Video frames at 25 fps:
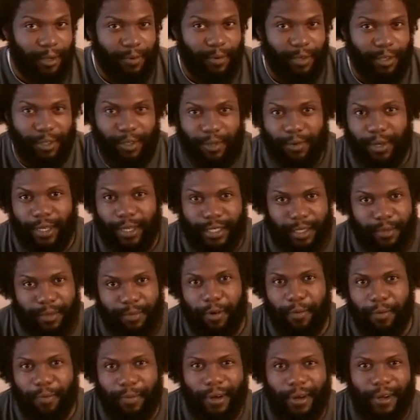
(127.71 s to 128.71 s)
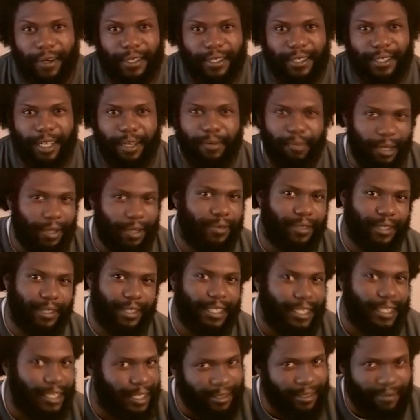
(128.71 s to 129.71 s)
with U.S. hip-hop artists? Come out and
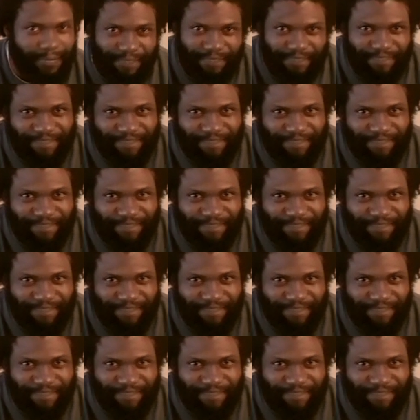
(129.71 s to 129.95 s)
see.